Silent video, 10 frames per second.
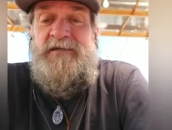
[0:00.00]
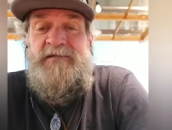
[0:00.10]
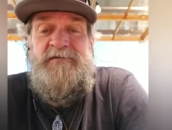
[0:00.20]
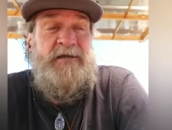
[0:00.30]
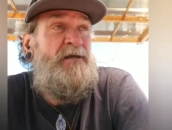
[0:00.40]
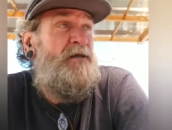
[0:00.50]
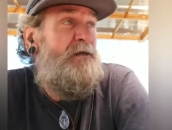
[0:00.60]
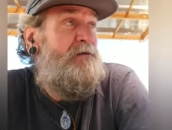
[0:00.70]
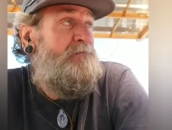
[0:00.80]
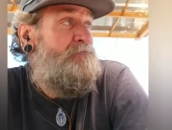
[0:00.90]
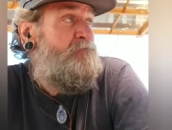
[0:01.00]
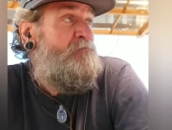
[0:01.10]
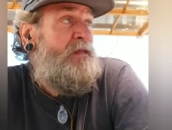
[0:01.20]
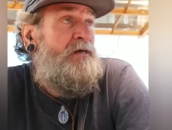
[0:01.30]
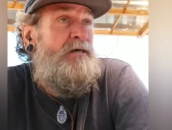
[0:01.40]
in and say hey. And
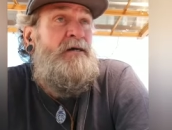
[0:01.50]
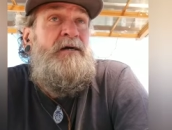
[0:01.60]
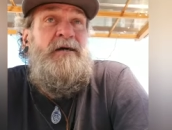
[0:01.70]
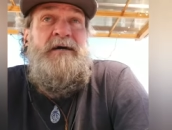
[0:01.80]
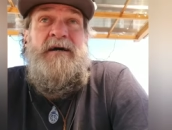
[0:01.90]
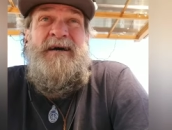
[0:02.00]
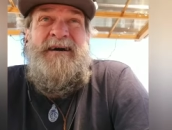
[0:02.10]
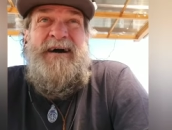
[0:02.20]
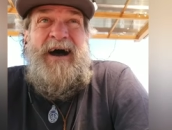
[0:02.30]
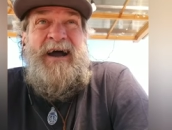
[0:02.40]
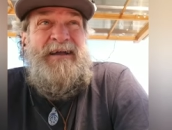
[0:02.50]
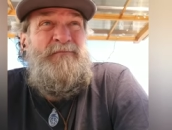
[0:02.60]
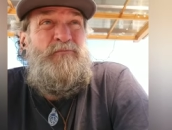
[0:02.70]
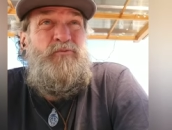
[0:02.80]
um,